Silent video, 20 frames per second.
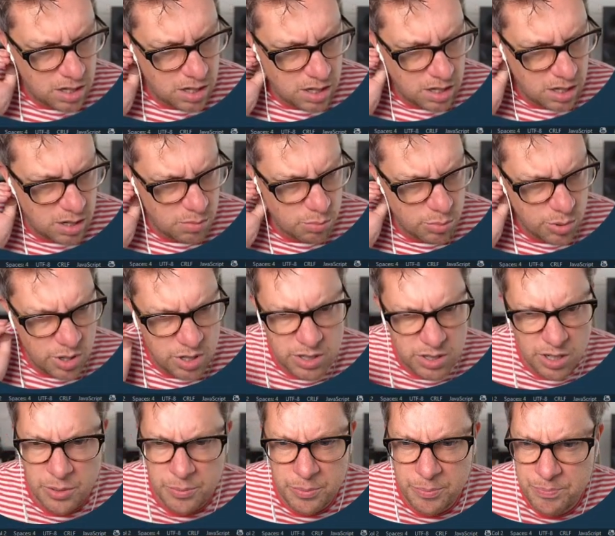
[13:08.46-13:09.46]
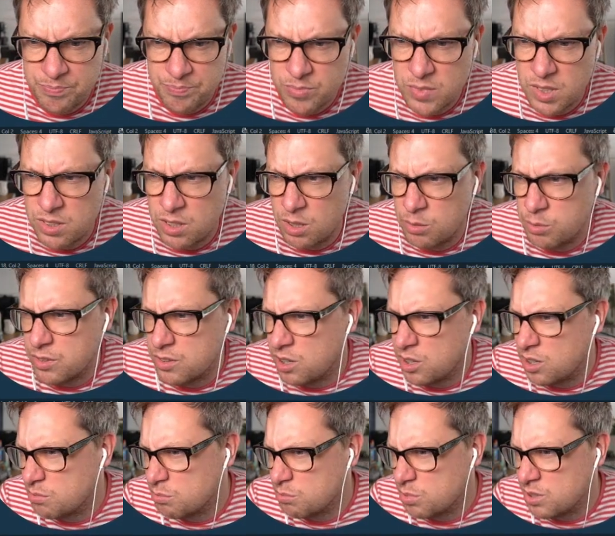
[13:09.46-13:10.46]
Umbraco. So we've
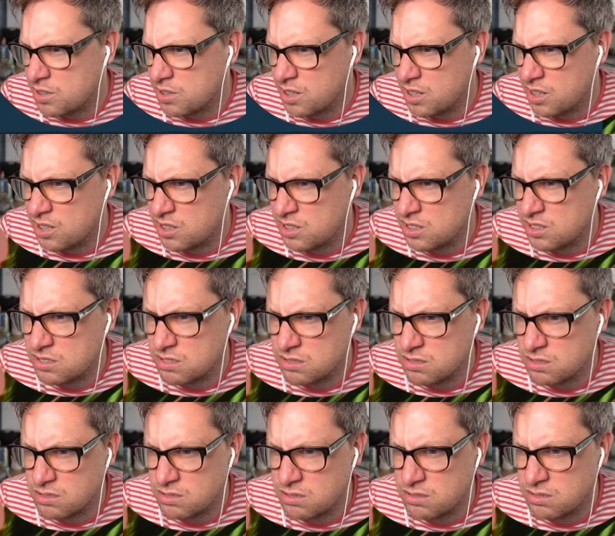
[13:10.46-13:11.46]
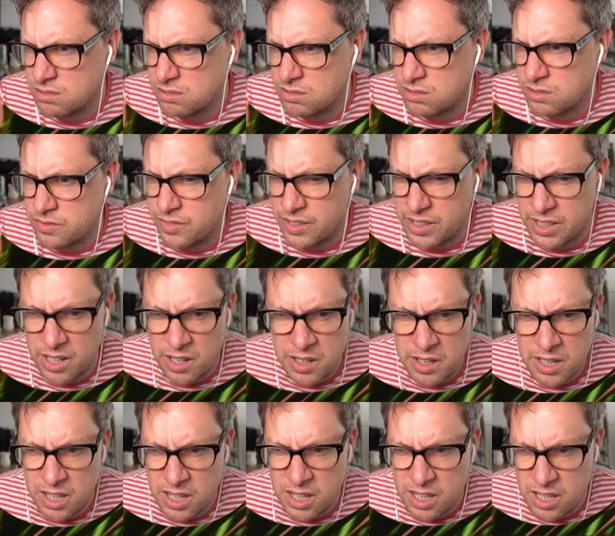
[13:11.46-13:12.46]
got Umbraco
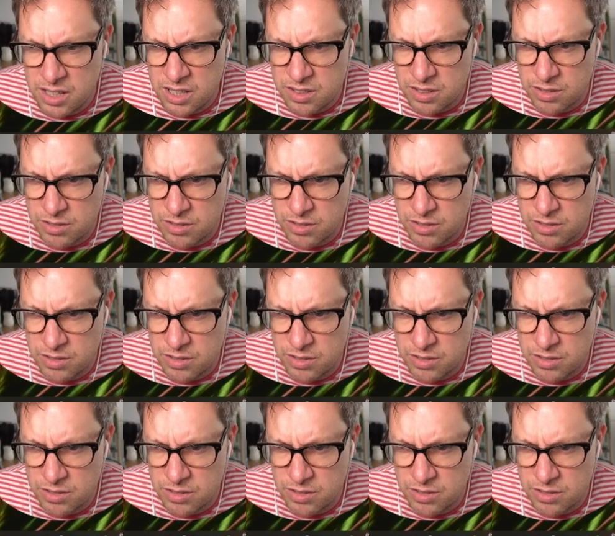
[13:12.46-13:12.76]
v9 here, so the